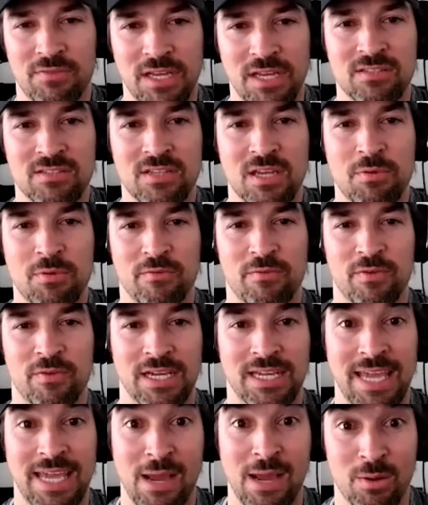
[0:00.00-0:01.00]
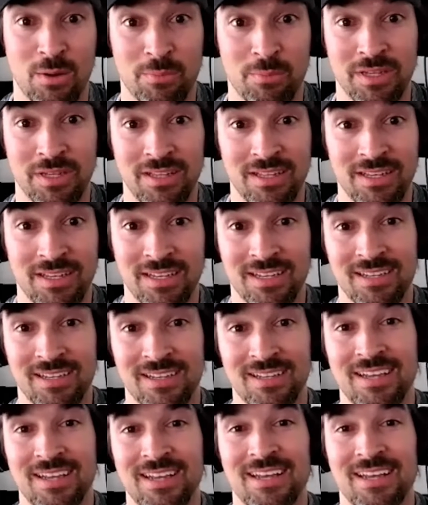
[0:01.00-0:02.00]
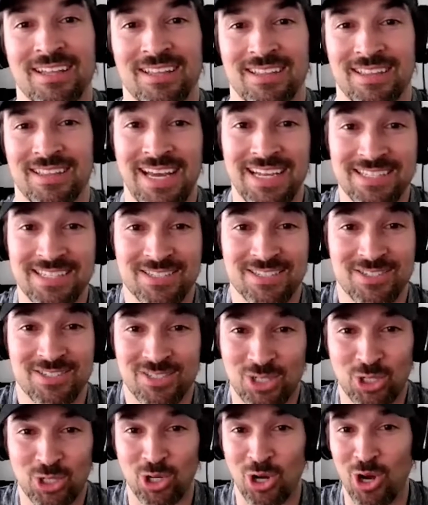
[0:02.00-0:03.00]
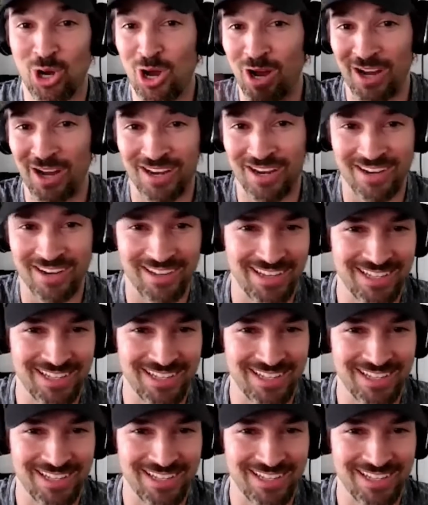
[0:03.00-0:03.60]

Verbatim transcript: that type of accountability, that's gone.